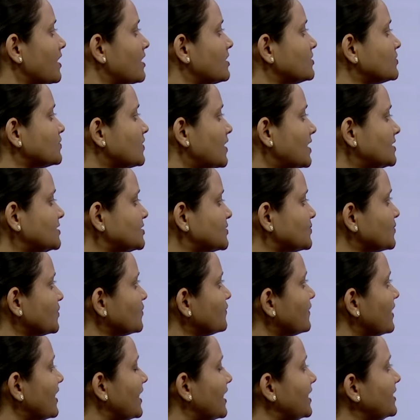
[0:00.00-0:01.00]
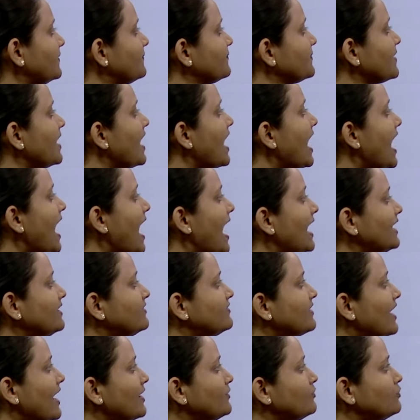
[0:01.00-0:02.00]
So let's move ahead and
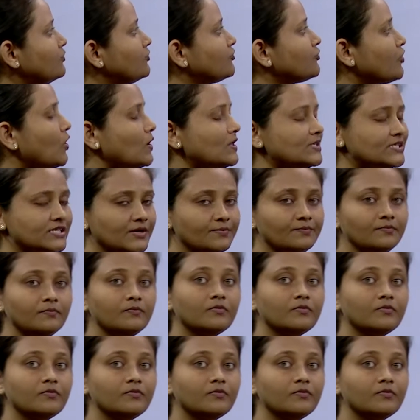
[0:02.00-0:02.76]
try to solve some